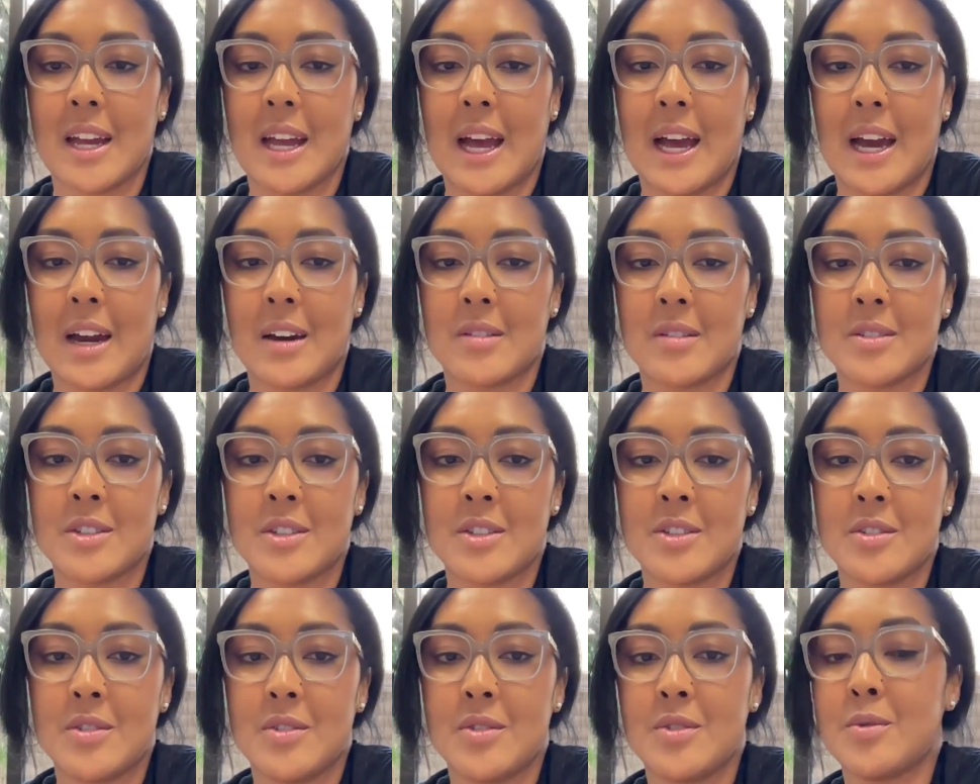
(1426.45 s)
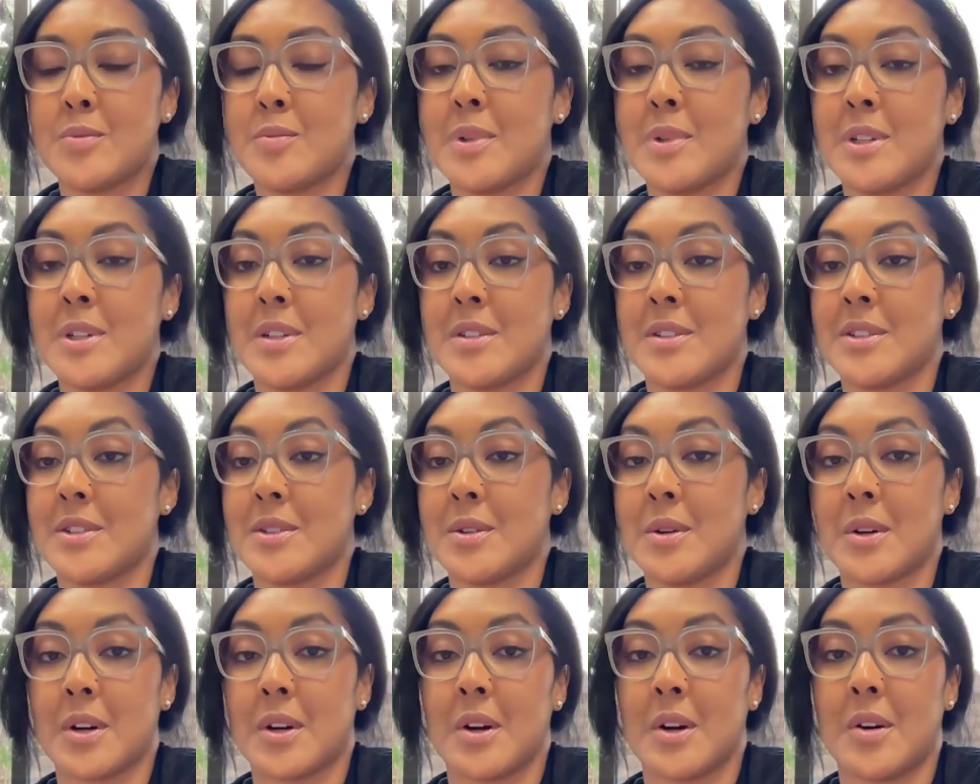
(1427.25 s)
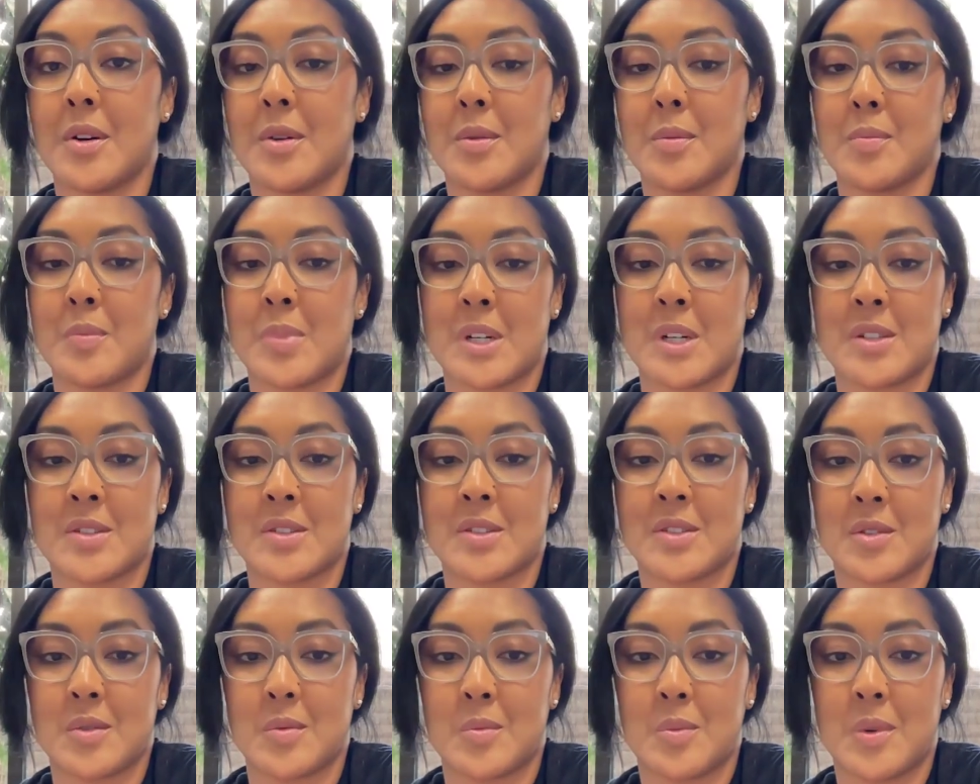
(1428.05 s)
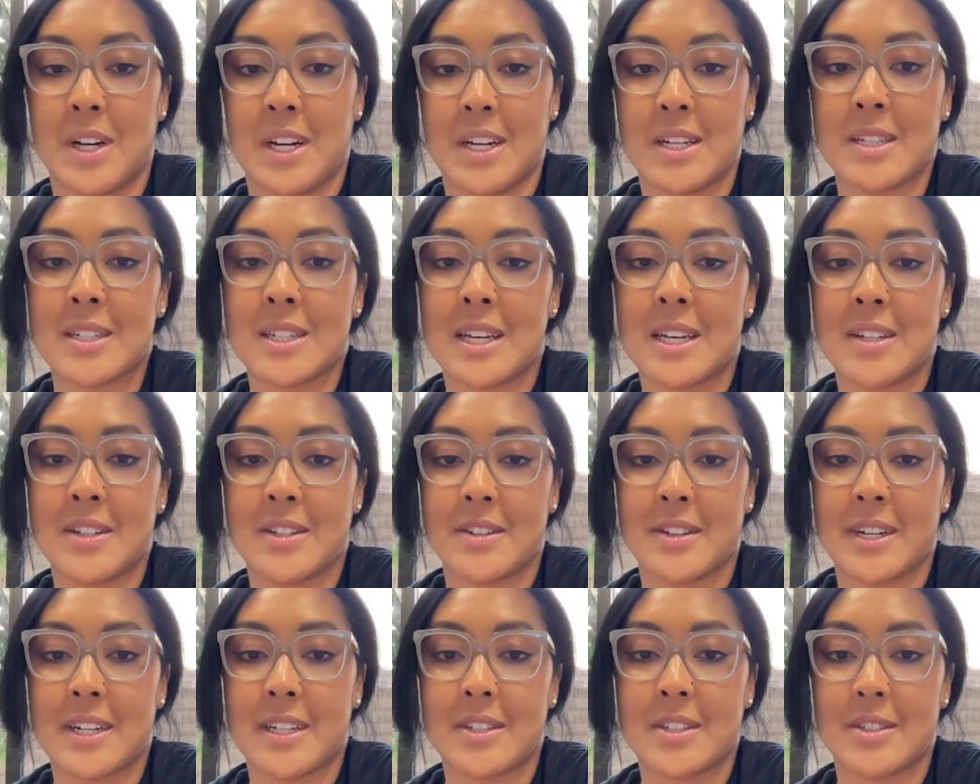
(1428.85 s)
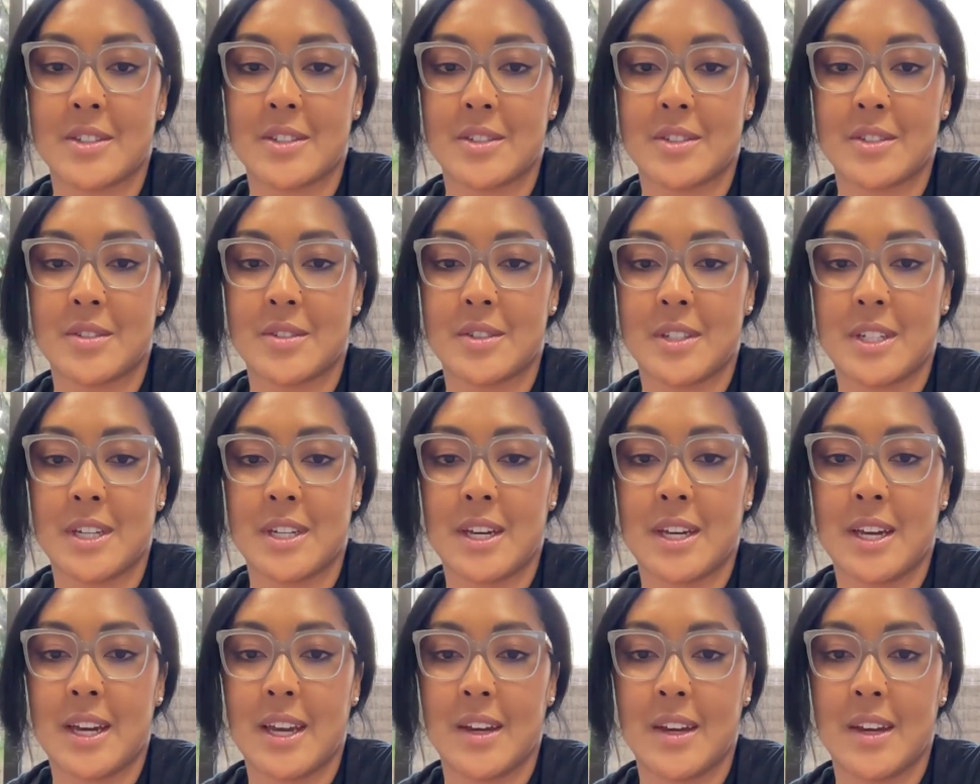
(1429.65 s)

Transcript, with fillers: How do you build your own personal brand in your industry?